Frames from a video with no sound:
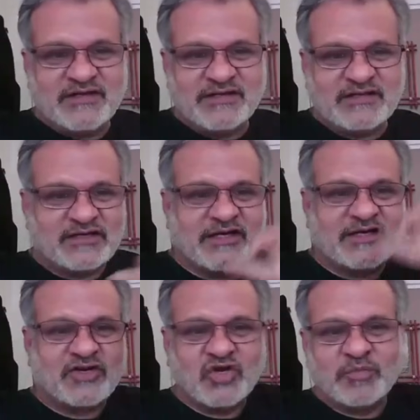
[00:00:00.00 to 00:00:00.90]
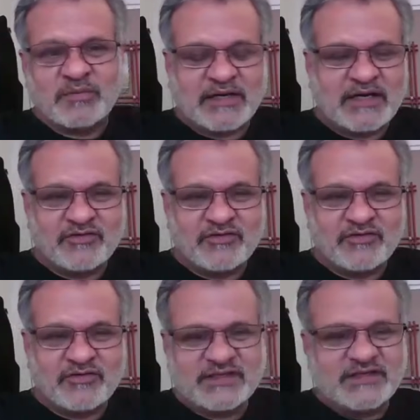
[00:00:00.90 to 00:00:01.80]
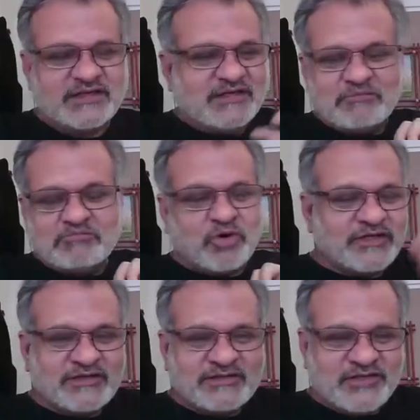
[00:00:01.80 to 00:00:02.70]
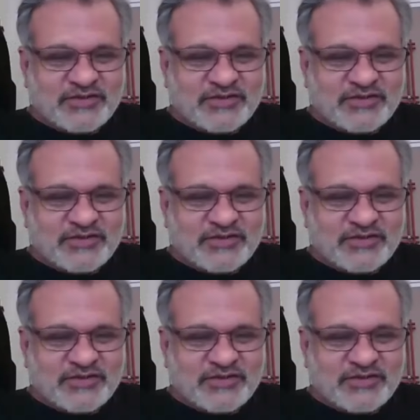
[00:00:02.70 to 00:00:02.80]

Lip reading: India, the great global power with modern,